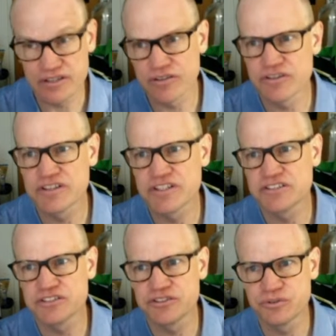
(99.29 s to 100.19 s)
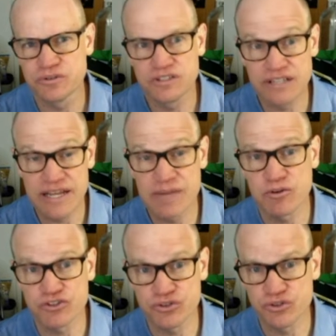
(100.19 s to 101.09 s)
They're the things that you claim are
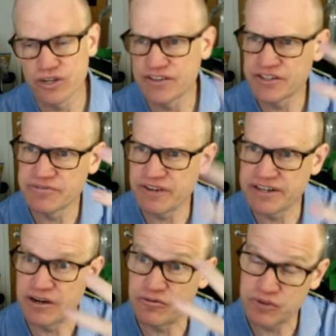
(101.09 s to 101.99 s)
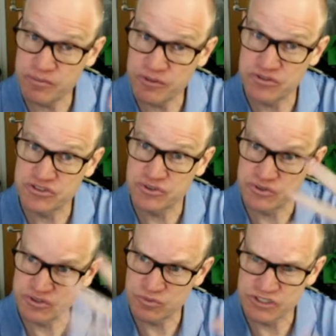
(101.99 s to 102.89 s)
true, and then you find out from those
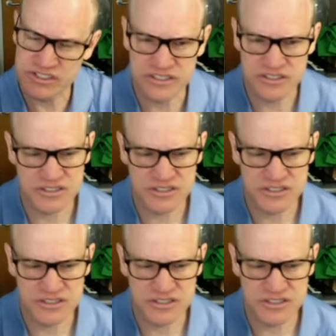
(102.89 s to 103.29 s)
truths which things,